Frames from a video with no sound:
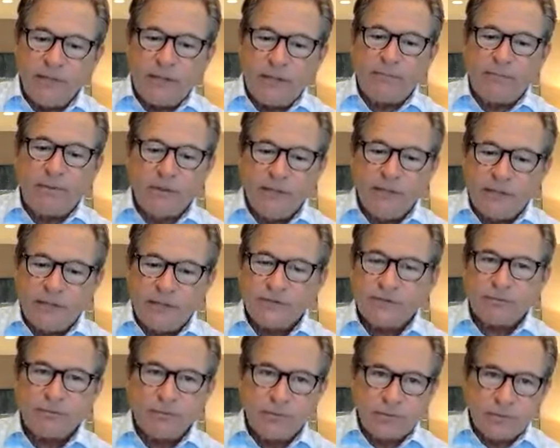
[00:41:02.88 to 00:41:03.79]

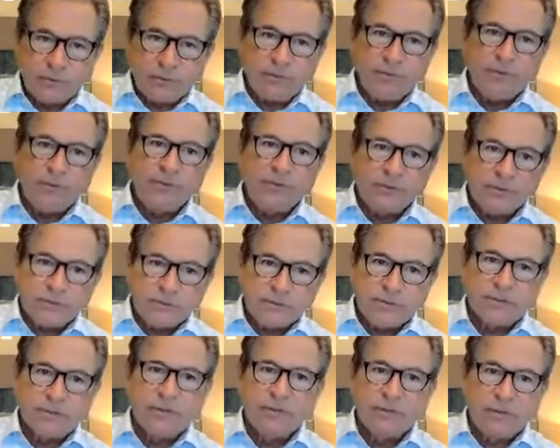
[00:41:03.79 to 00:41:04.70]
double-digit
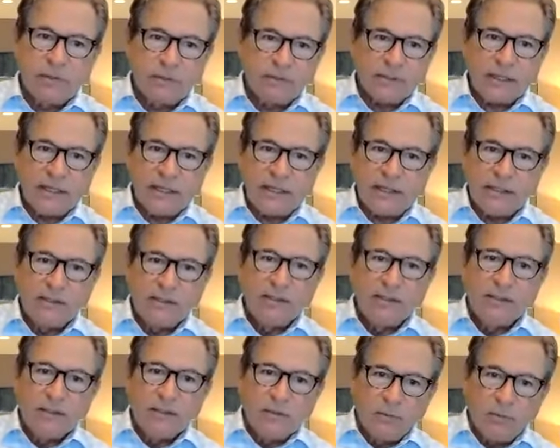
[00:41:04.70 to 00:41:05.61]
recruiters, okay?
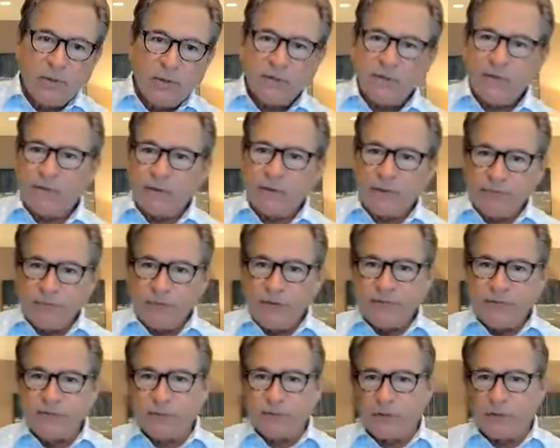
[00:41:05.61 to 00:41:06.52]
Whether you're a
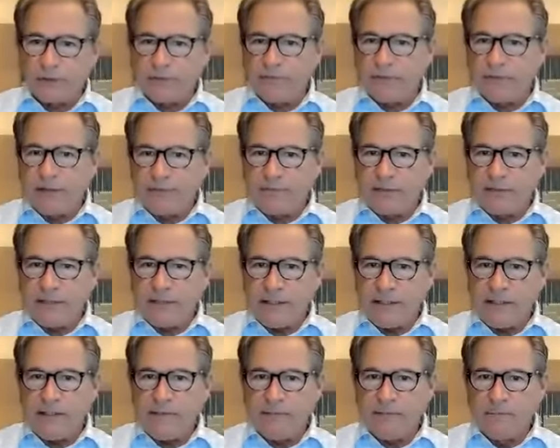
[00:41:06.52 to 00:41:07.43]
future
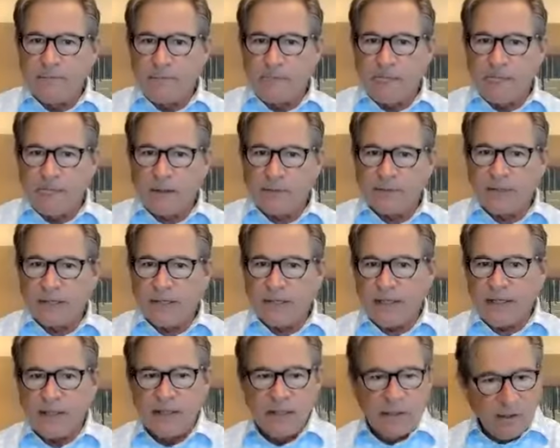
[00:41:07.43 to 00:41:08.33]
RVP,
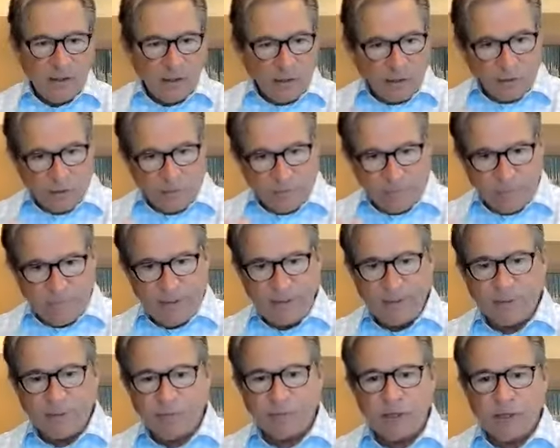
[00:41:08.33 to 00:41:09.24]
okay, or you've
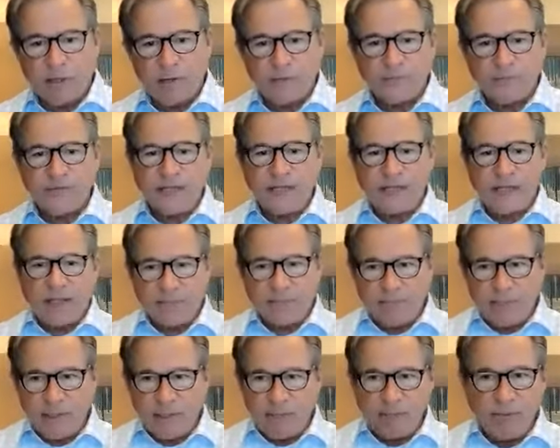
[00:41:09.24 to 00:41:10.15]
been here a long
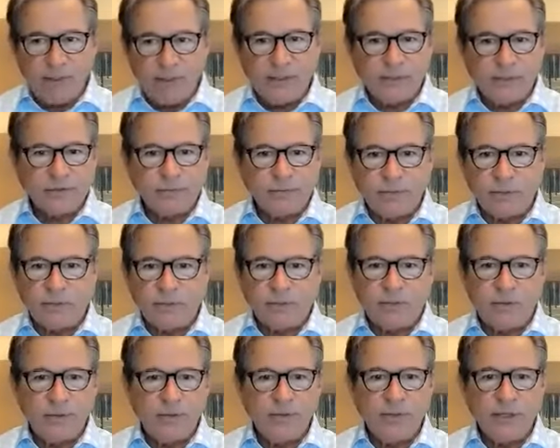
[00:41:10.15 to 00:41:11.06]
time, double-digit
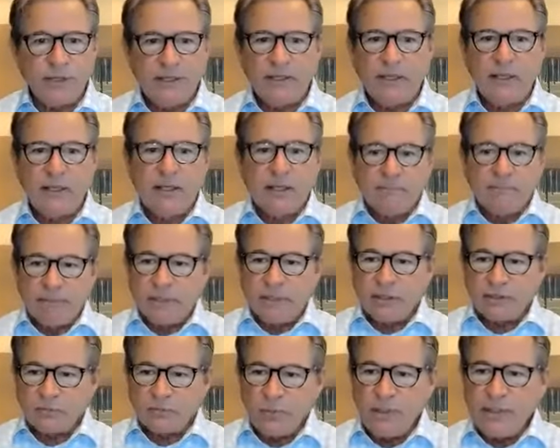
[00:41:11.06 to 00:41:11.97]
recruiting,
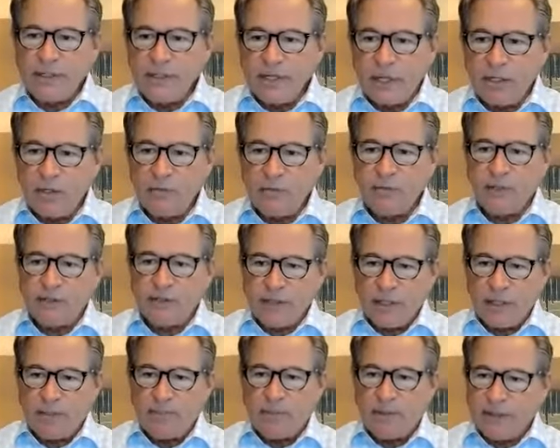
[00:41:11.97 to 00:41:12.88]
because we know that
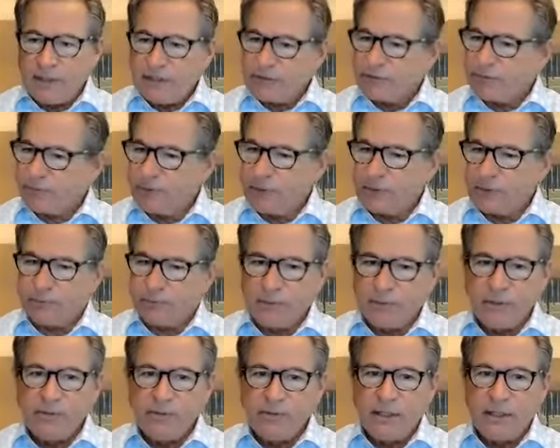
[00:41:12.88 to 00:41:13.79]
double-digit
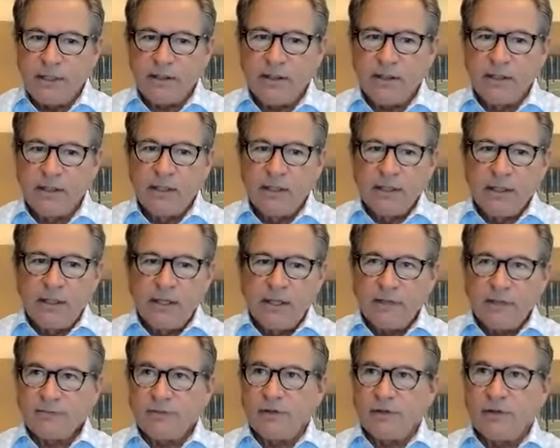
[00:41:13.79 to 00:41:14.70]
recruiting
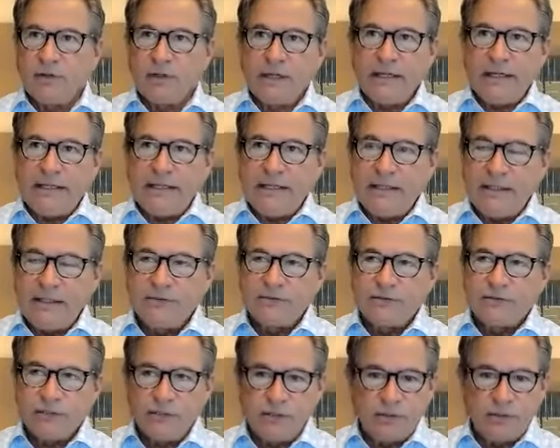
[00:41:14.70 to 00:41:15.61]
is going to lead
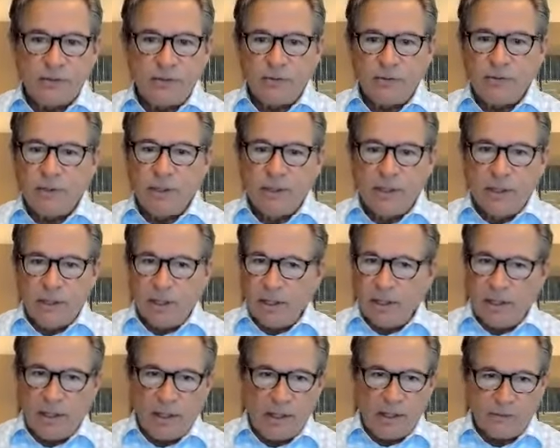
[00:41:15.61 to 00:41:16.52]
to
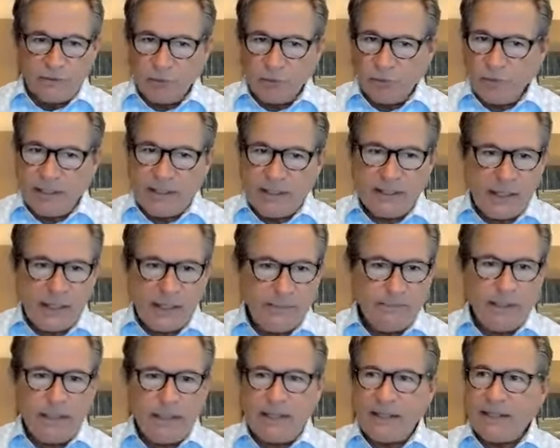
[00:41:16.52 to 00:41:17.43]
a
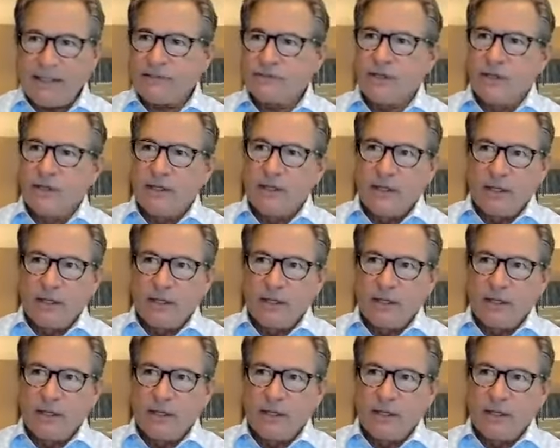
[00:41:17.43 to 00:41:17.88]
20K base.